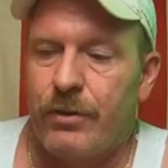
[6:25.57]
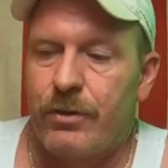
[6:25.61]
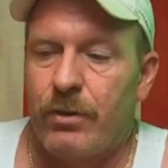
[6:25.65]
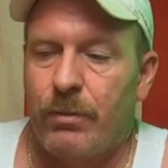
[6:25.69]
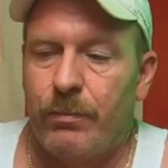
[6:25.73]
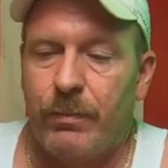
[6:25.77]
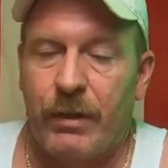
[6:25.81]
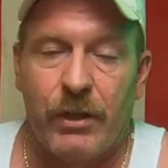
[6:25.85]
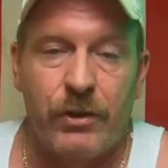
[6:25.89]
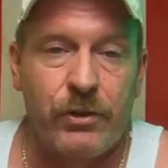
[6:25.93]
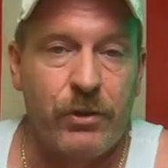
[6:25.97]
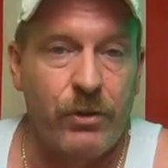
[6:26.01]
so
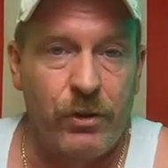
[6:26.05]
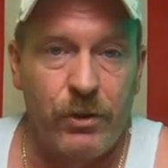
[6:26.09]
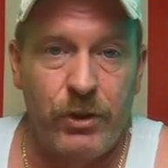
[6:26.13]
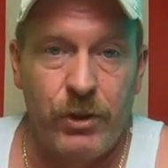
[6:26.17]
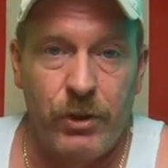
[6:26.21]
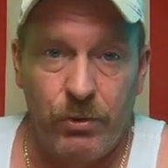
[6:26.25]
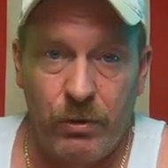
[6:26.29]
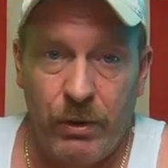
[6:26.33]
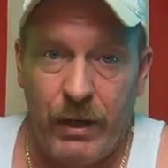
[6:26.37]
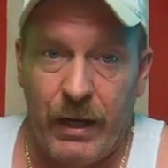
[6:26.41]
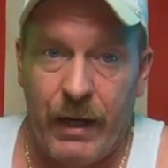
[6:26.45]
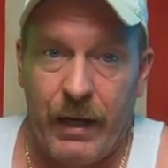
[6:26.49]
make sure
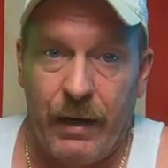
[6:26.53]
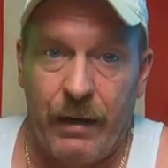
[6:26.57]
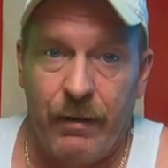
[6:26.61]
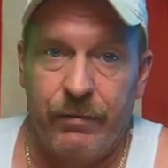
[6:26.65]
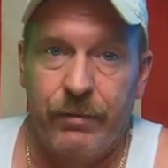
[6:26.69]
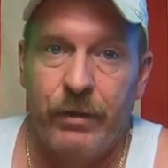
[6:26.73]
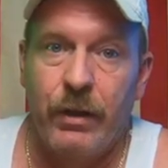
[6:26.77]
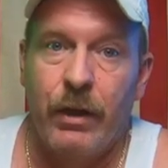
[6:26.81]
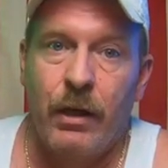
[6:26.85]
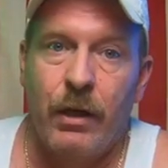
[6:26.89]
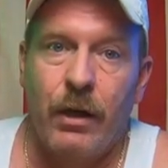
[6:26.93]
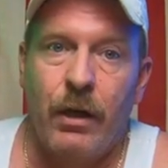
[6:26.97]
that you
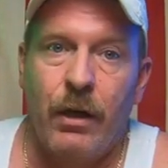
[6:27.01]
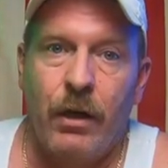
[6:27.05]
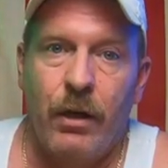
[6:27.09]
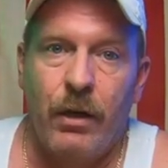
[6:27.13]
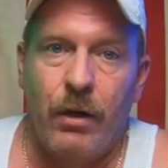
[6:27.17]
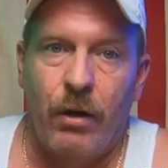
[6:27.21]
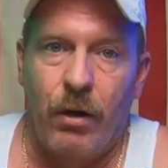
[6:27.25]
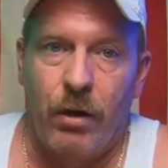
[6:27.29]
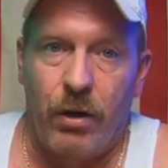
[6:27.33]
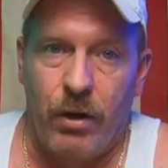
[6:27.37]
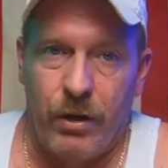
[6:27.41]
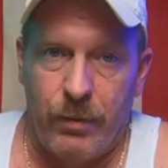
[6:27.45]
have
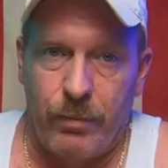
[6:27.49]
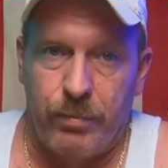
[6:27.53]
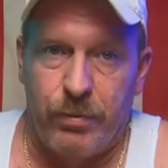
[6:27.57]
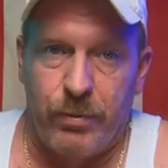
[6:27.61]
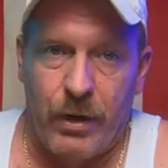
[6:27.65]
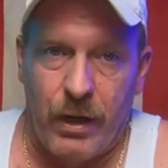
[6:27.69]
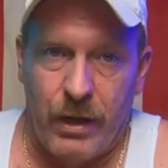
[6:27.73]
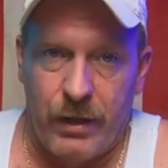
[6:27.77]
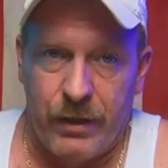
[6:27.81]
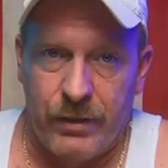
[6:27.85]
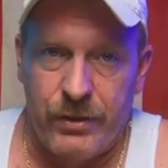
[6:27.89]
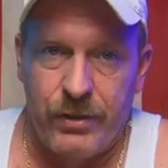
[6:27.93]
all the
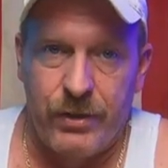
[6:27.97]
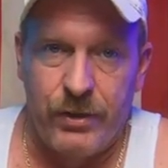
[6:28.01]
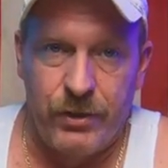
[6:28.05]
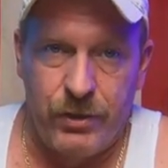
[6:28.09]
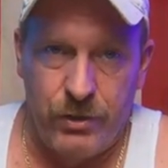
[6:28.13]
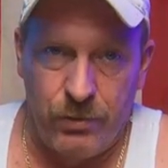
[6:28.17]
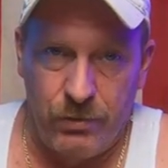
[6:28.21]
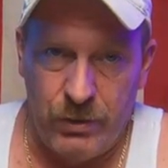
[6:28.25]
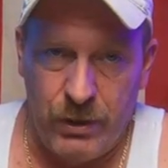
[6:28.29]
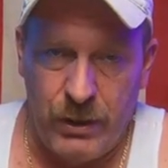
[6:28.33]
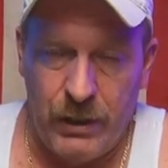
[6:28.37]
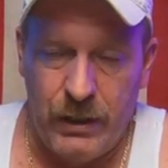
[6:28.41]
products
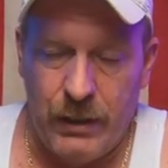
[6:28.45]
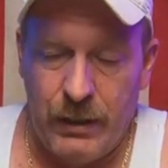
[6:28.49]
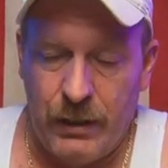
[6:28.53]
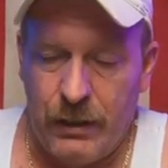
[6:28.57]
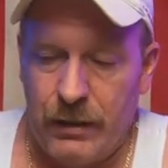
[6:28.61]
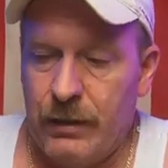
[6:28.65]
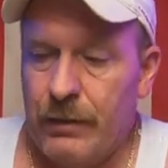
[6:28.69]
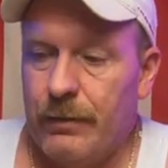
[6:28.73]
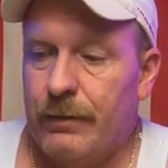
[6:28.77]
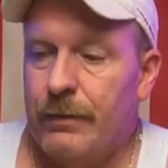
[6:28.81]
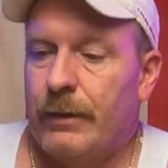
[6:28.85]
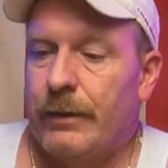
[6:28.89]
that you
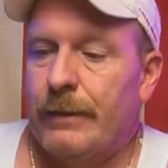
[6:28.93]
need.